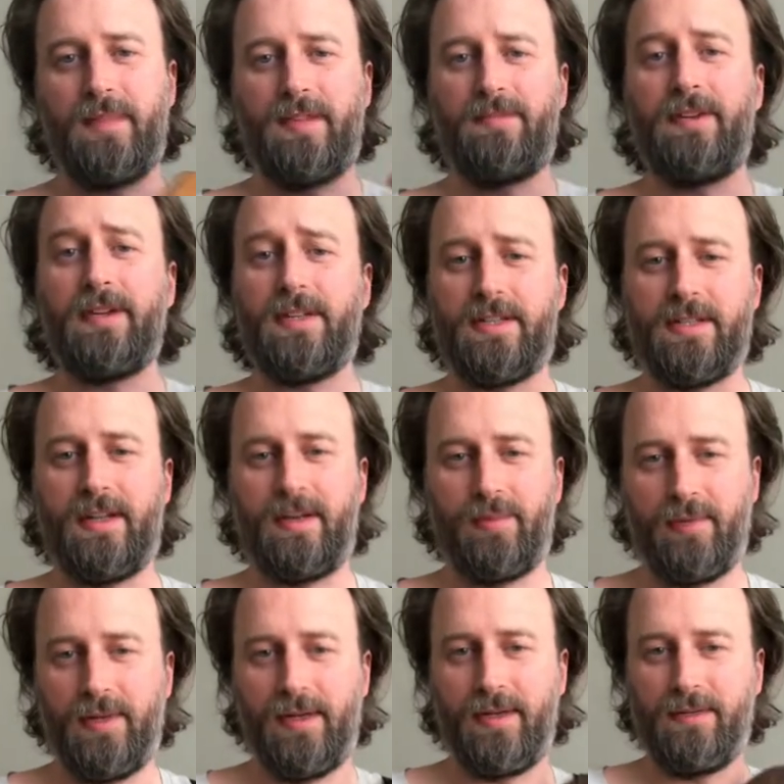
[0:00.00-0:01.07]
fingerstyle
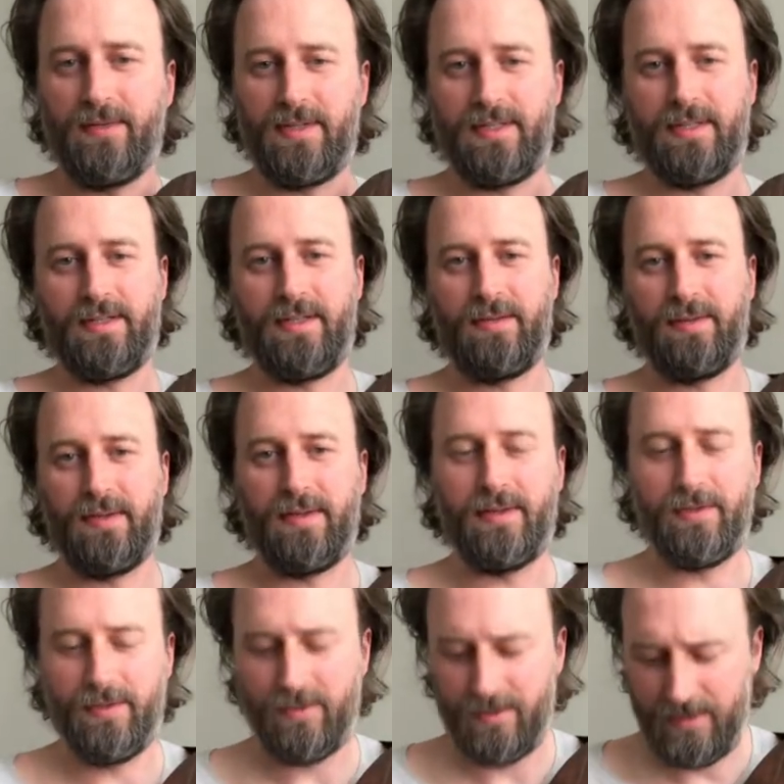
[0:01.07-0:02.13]
playing, which I generally
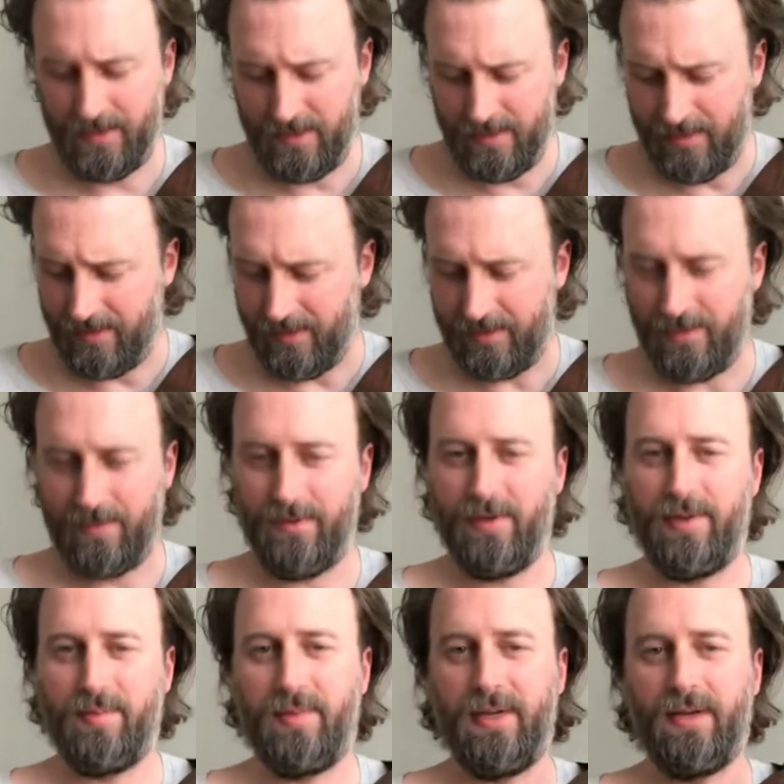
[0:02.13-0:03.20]
do. I'm not
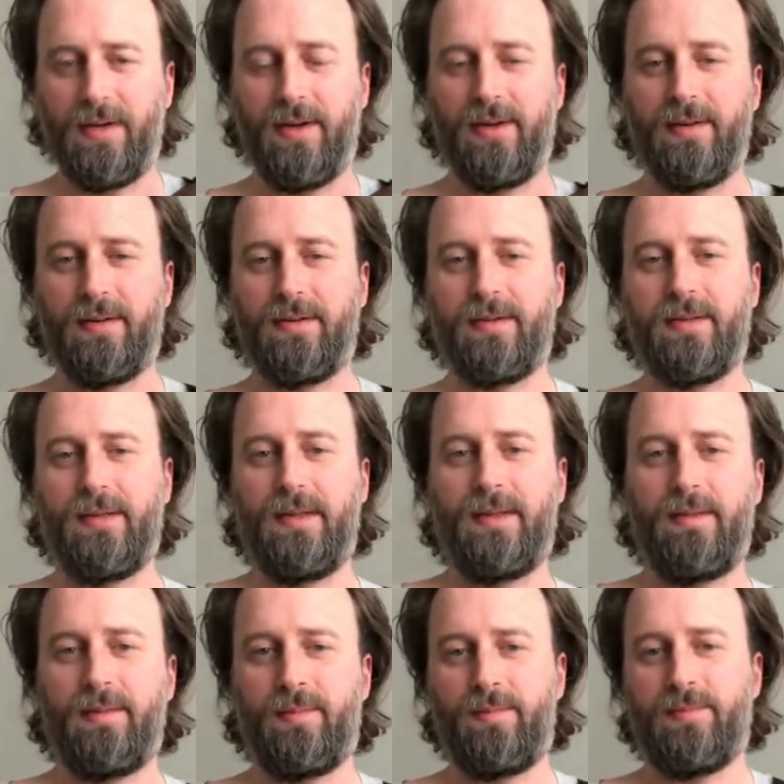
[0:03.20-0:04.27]
really big on
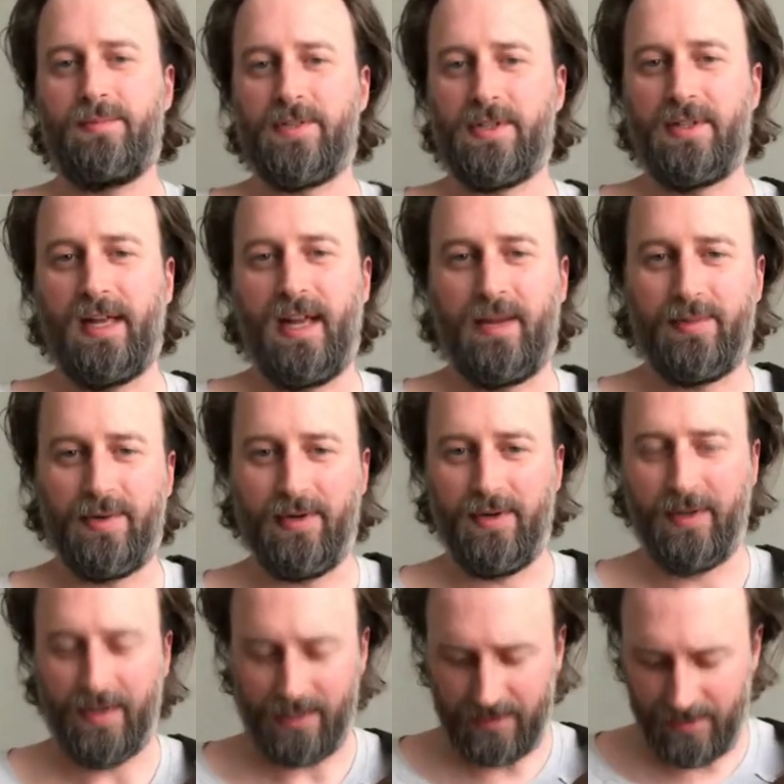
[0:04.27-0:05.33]
slap and all
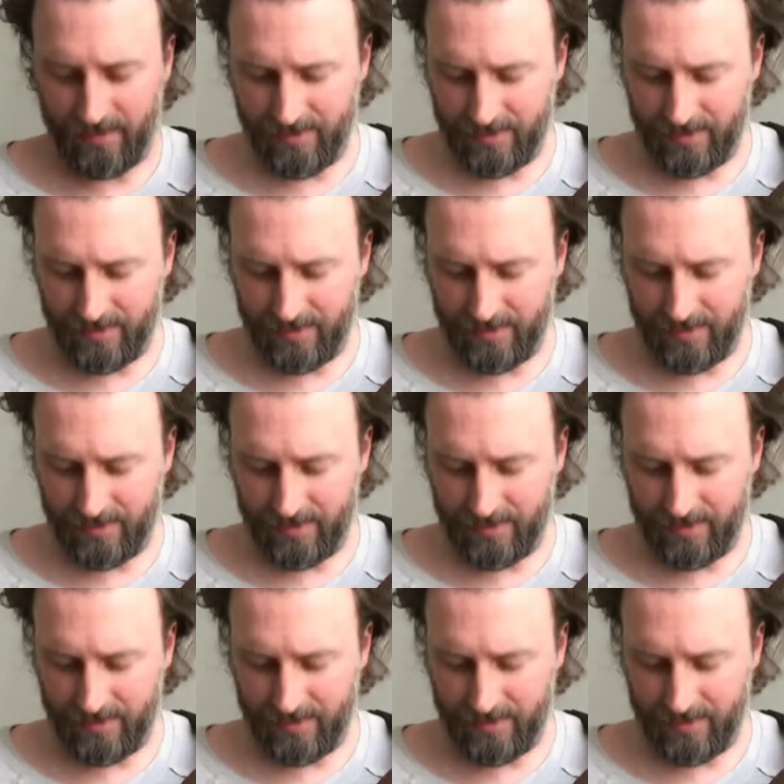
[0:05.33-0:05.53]
that kind of